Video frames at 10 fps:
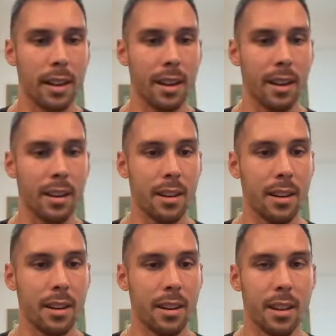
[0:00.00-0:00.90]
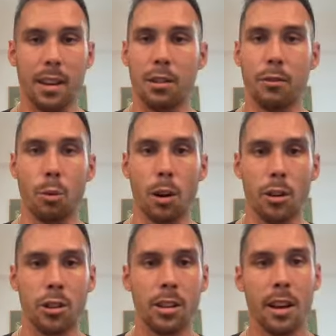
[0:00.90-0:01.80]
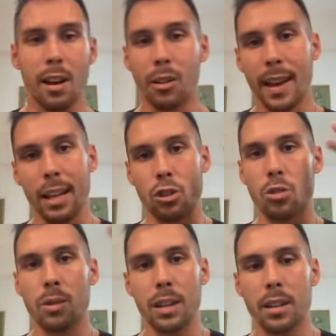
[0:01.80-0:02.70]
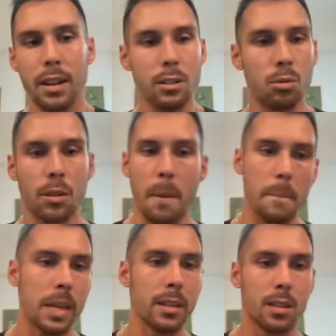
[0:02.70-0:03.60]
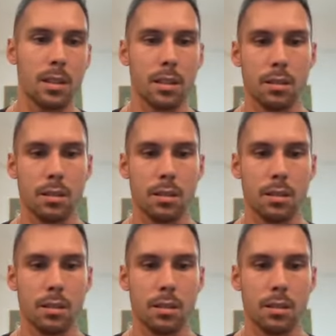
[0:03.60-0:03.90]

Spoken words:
And thank you for watching. I'll catch you in the next one. Peace.